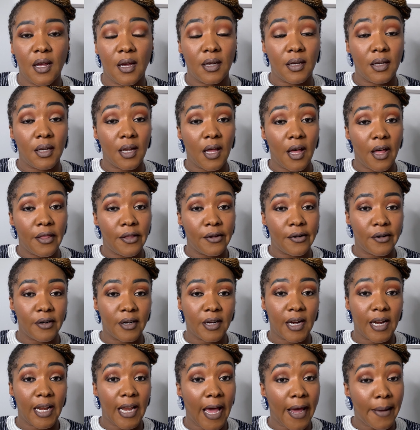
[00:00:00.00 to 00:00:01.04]
another
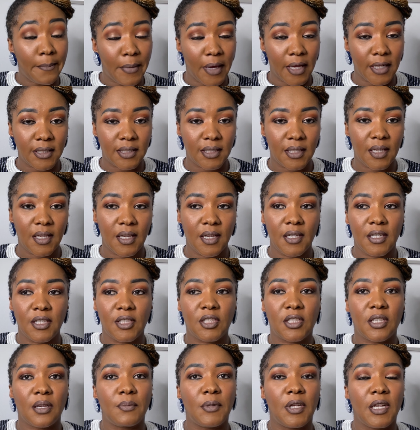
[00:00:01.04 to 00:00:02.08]
climate,
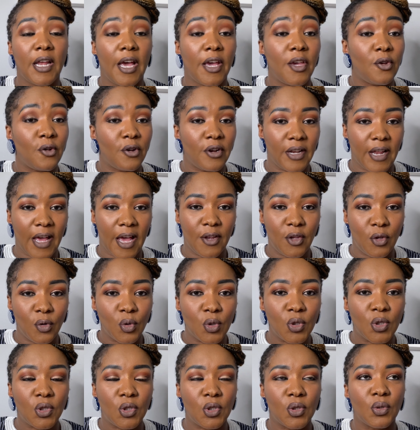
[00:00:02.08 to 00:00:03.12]
something that you're not
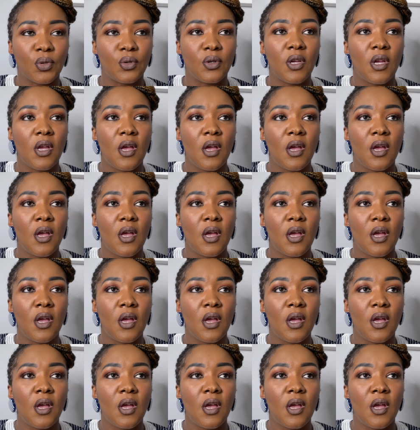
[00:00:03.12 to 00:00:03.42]
used to.